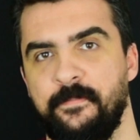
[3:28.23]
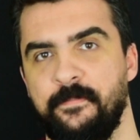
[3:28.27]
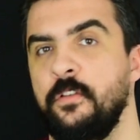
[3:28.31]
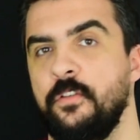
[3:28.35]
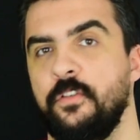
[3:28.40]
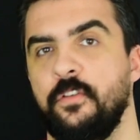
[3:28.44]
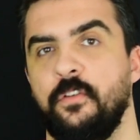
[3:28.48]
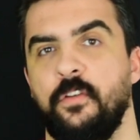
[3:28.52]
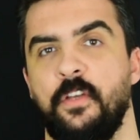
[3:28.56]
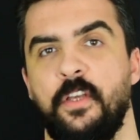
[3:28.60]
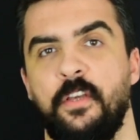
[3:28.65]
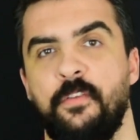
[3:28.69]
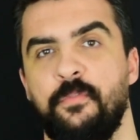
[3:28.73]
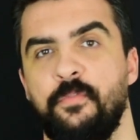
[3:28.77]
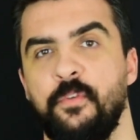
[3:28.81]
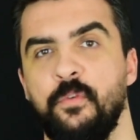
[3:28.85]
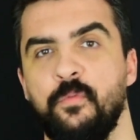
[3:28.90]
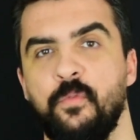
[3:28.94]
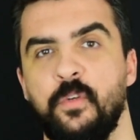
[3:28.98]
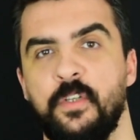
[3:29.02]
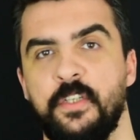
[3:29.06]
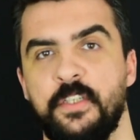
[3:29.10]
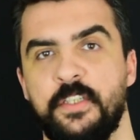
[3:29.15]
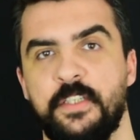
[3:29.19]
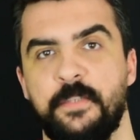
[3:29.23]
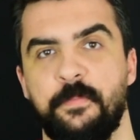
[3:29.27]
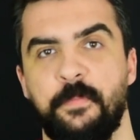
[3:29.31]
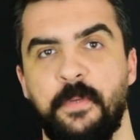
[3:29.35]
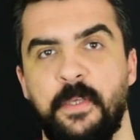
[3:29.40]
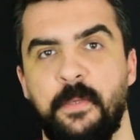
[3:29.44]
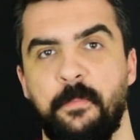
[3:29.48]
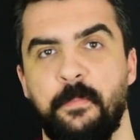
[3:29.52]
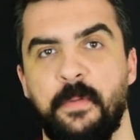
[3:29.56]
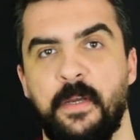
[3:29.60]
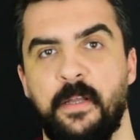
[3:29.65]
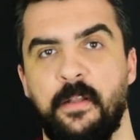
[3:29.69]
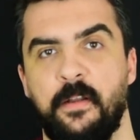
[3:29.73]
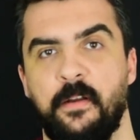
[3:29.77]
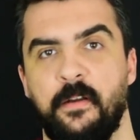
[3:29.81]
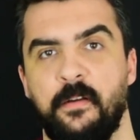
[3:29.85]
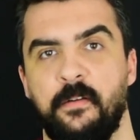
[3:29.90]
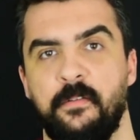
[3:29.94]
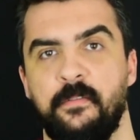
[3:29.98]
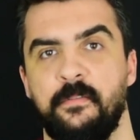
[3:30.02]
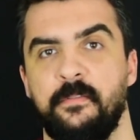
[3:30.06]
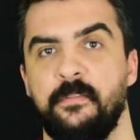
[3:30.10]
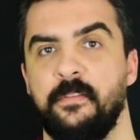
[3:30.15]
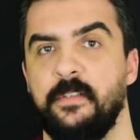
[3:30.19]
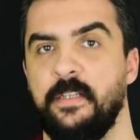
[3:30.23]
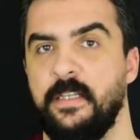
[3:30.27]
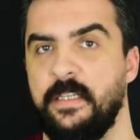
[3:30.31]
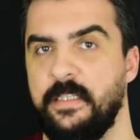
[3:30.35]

So if you want to speak better,